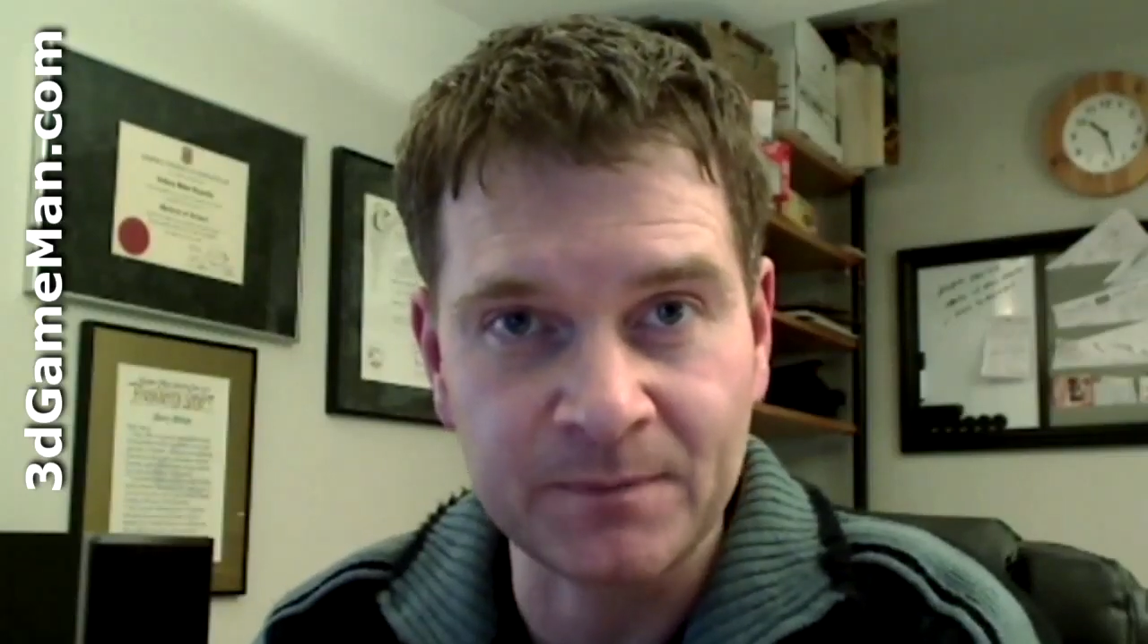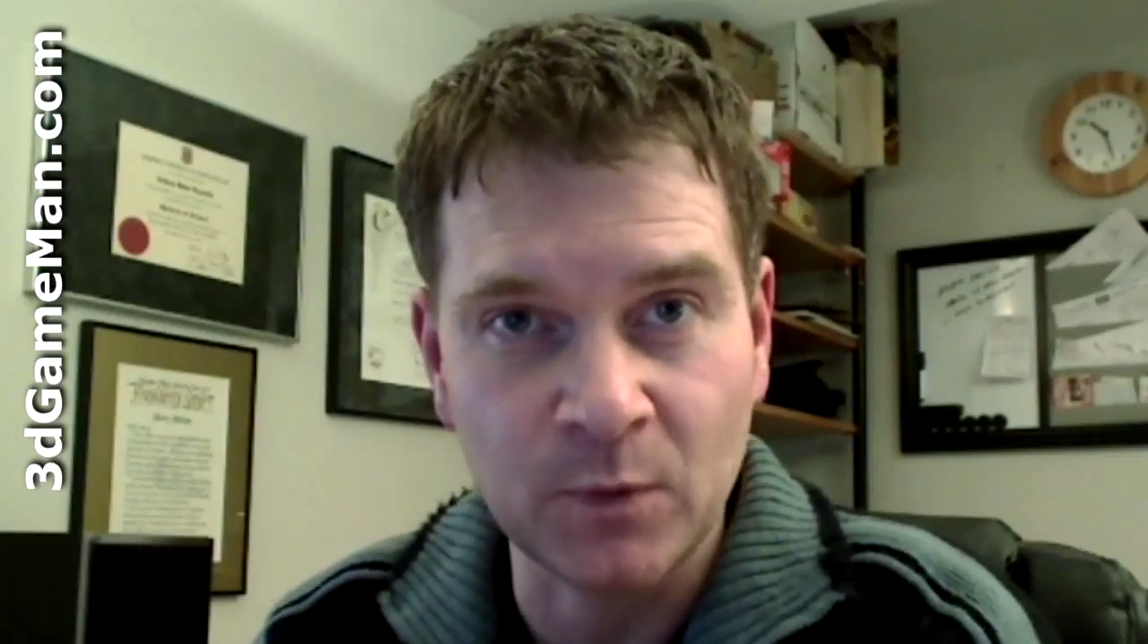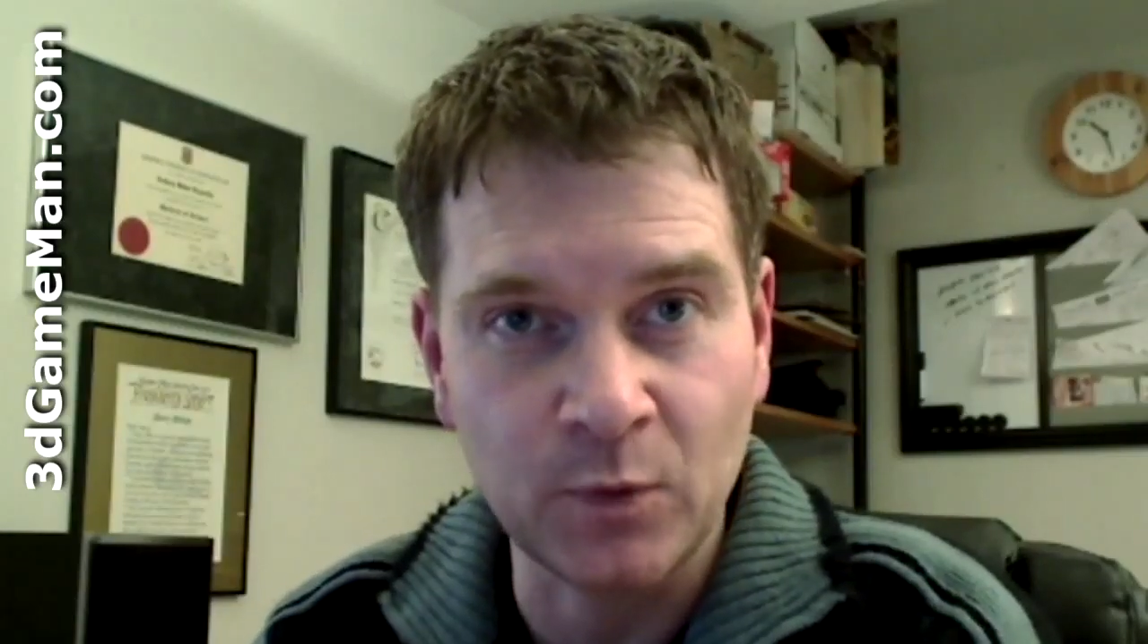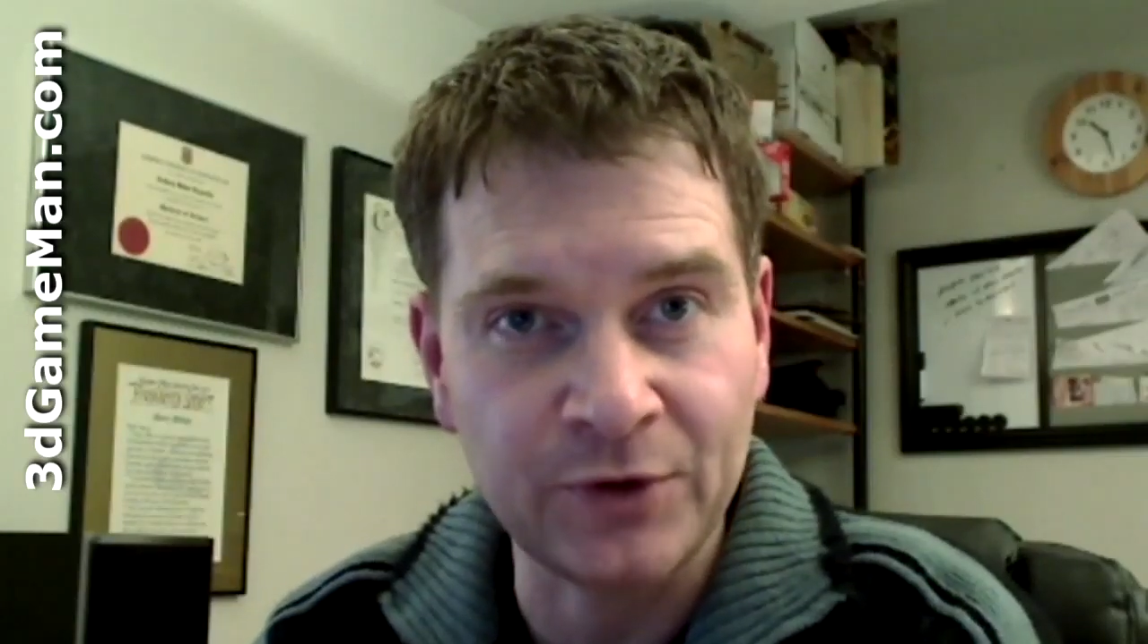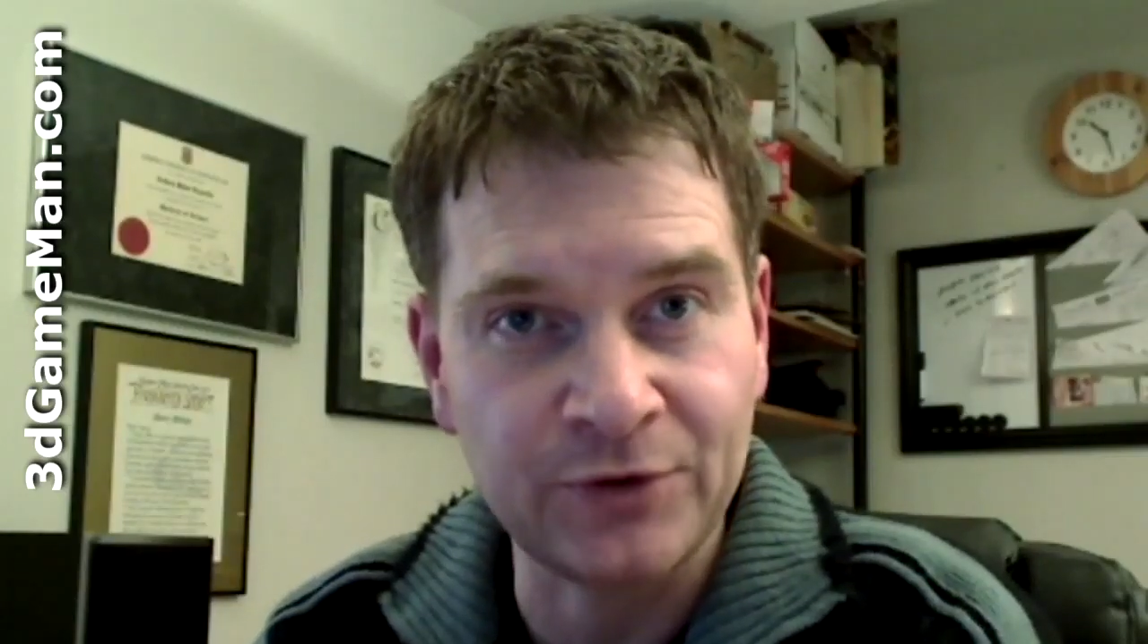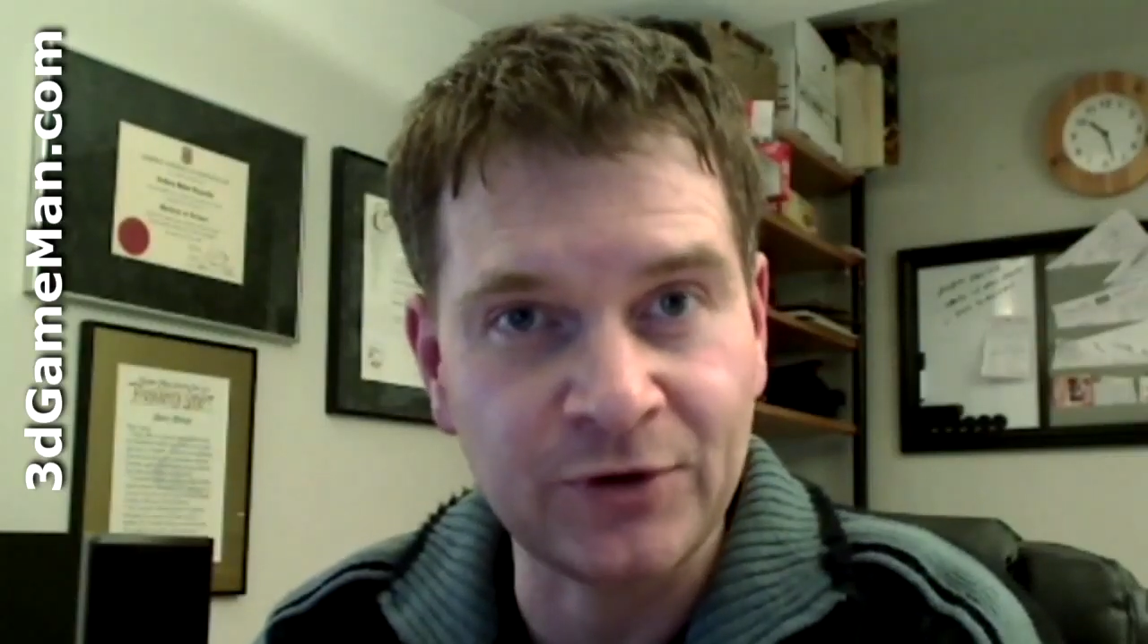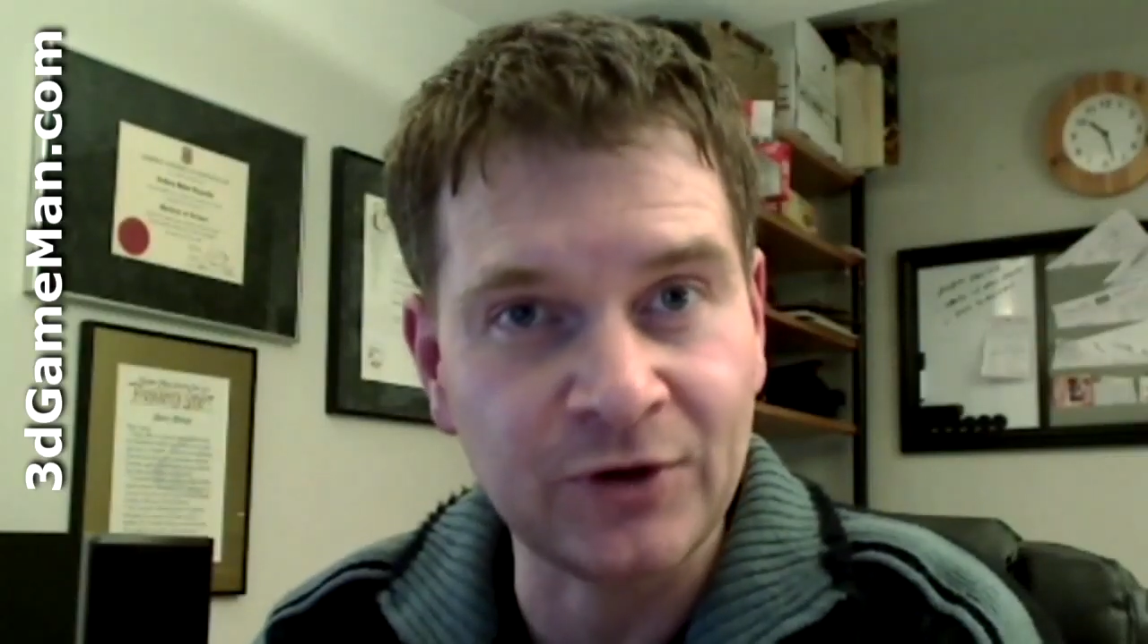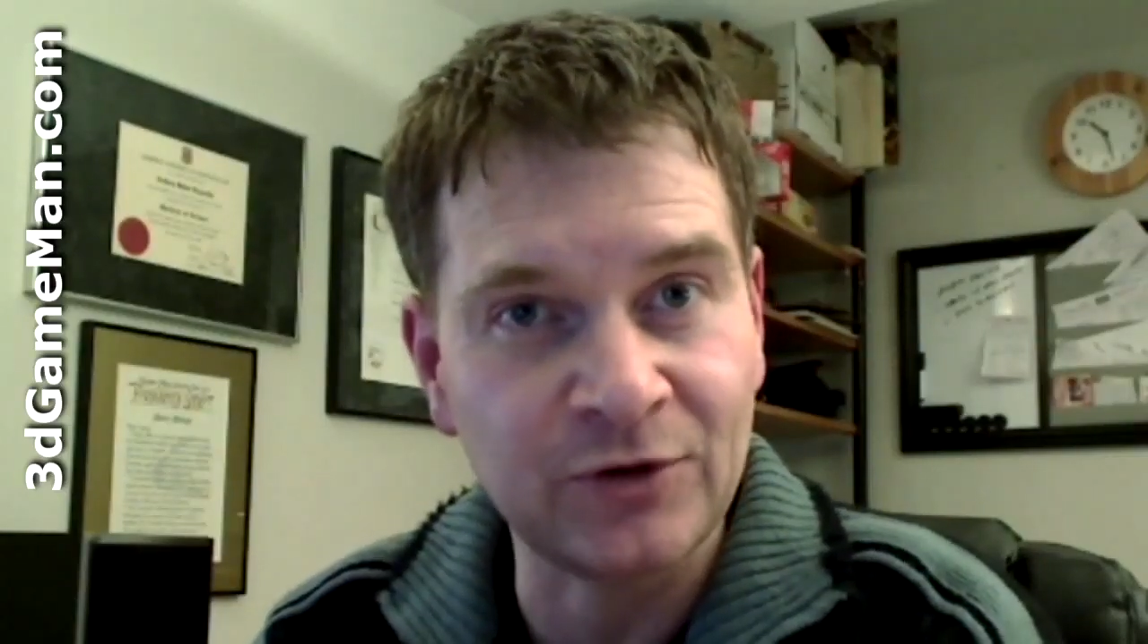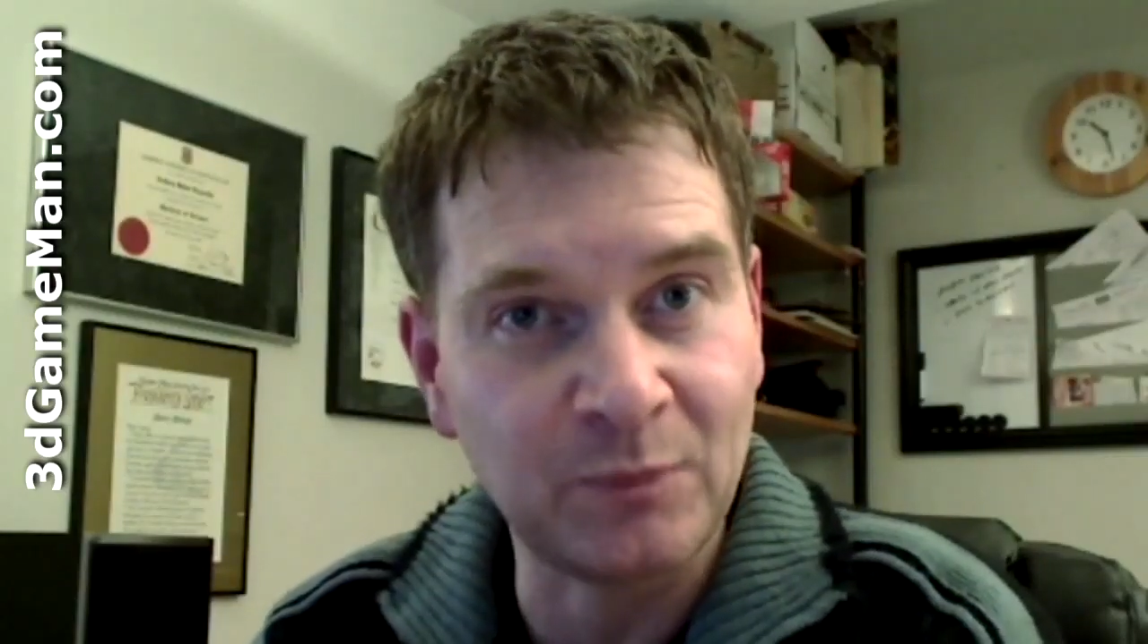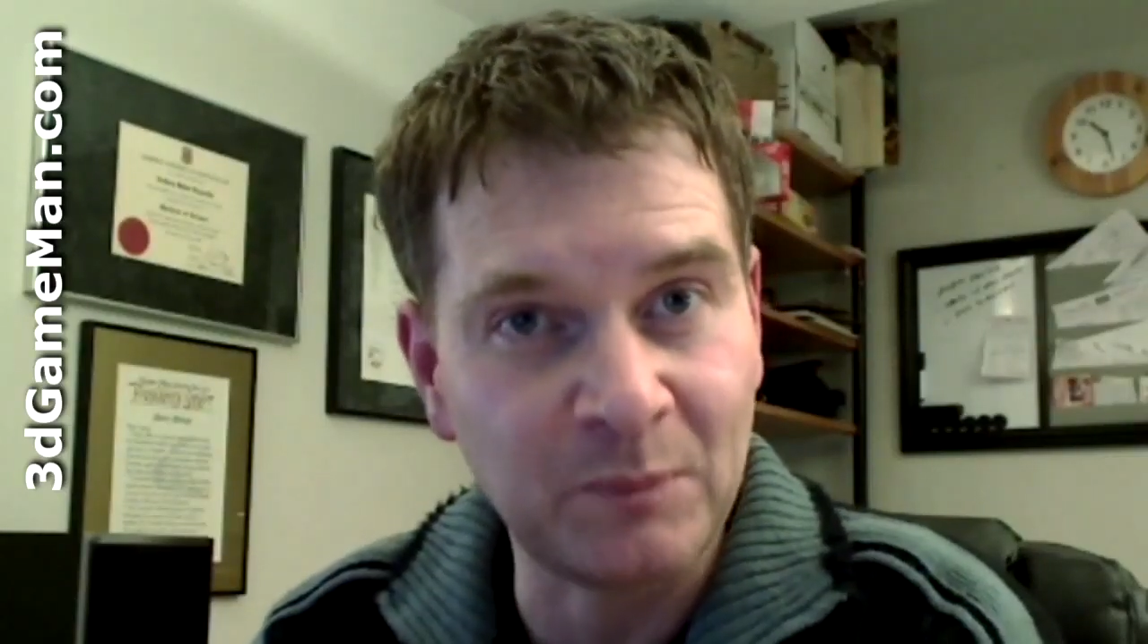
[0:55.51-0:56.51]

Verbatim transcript: which is